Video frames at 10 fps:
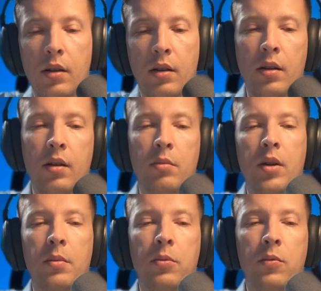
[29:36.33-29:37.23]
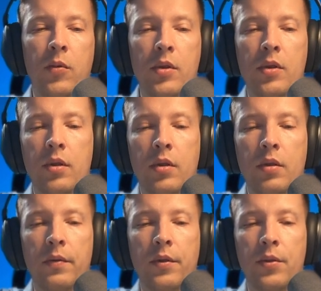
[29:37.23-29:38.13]
come up with a
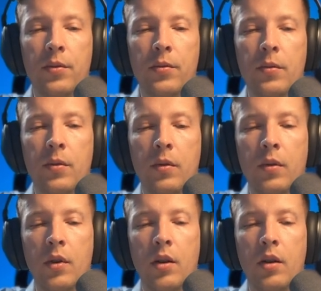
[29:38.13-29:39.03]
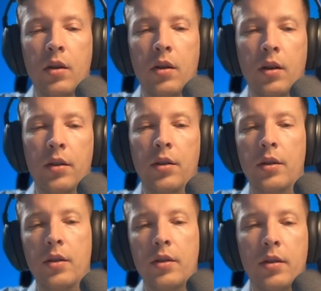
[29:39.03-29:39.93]
few
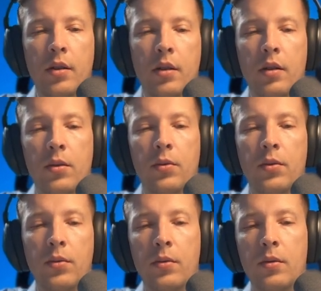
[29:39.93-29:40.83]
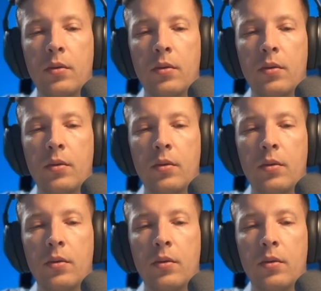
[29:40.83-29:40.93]
ideas how to